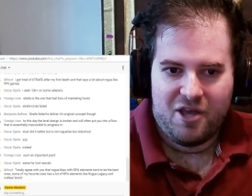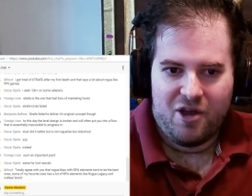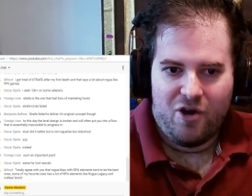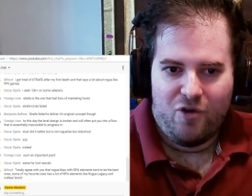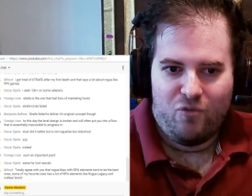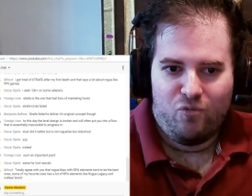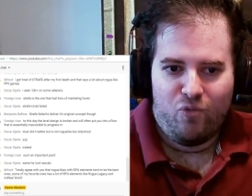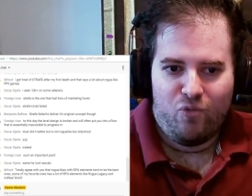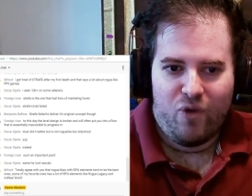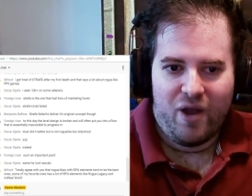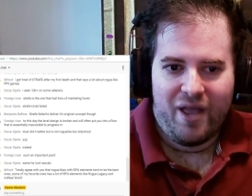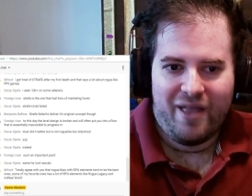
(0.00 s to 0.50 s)

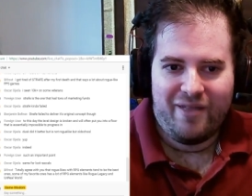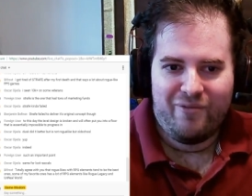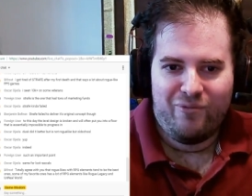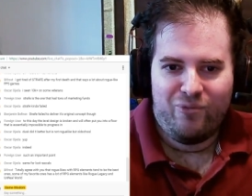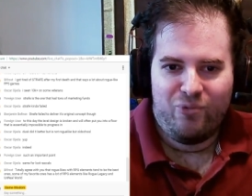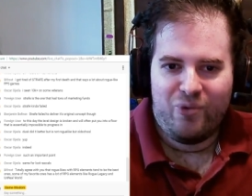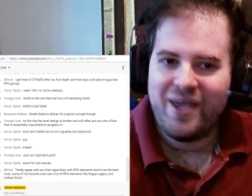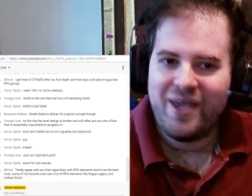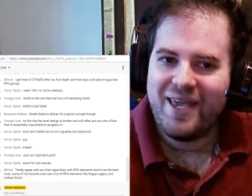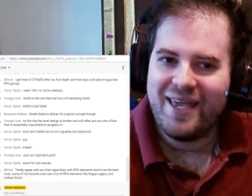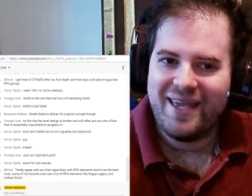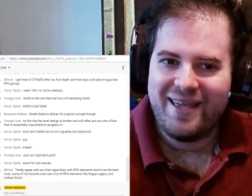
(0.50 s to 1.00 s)
When
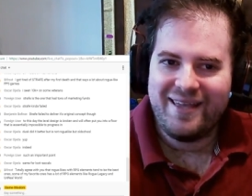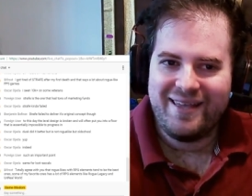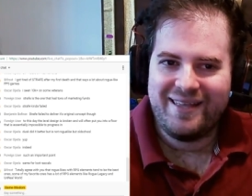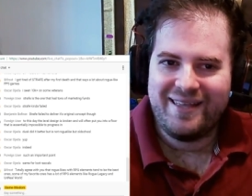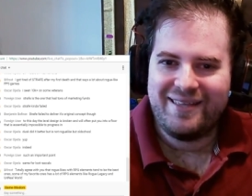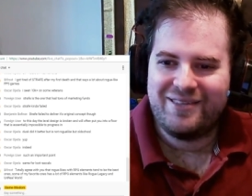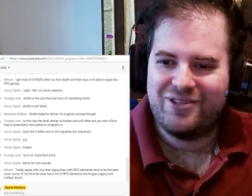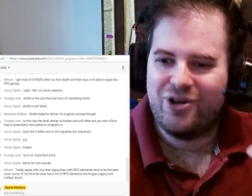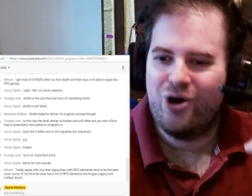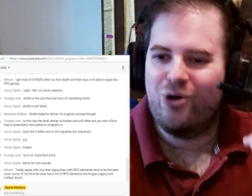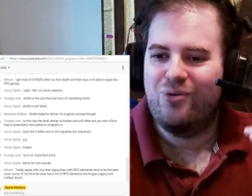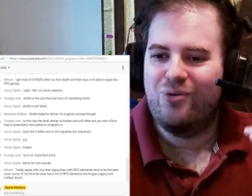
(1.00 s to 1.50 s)
we
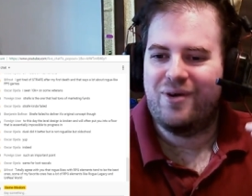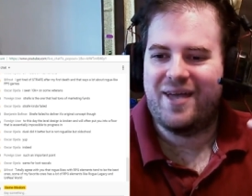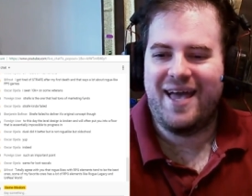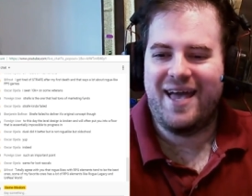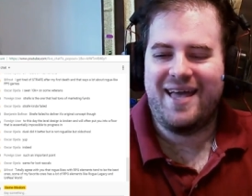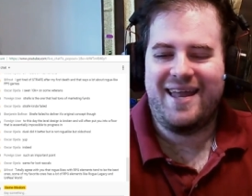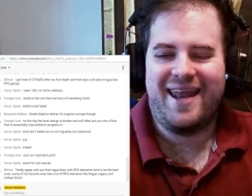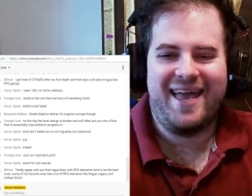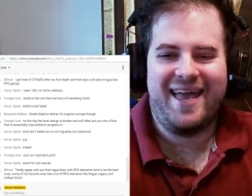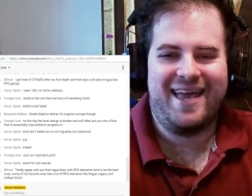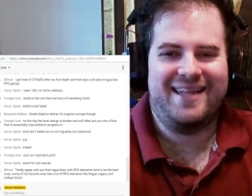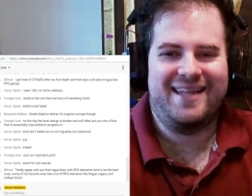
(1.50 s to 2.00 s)
don't
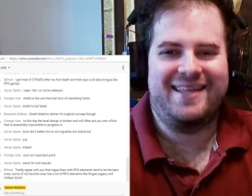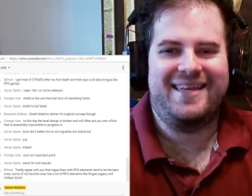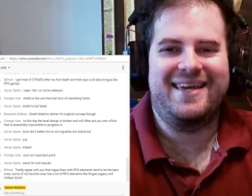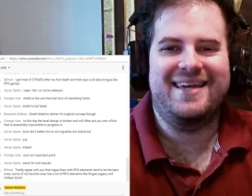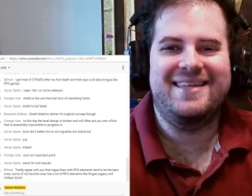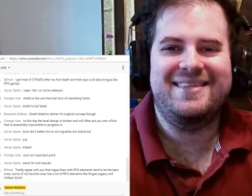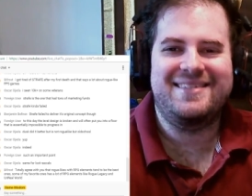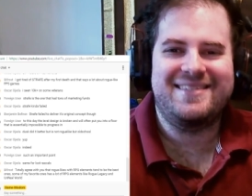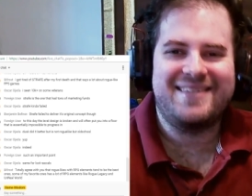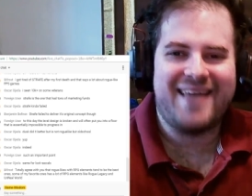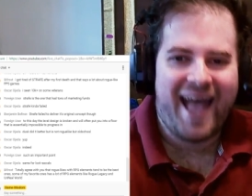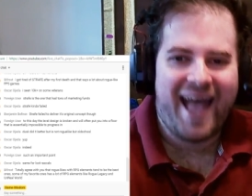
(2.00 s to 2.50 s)
get any
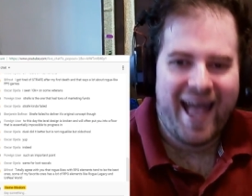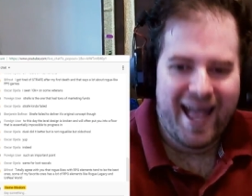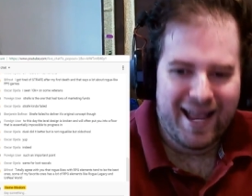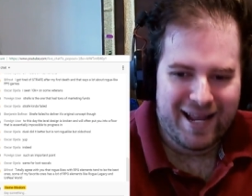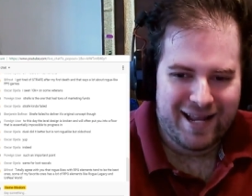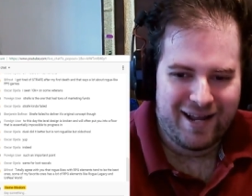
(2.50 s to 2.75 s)
attack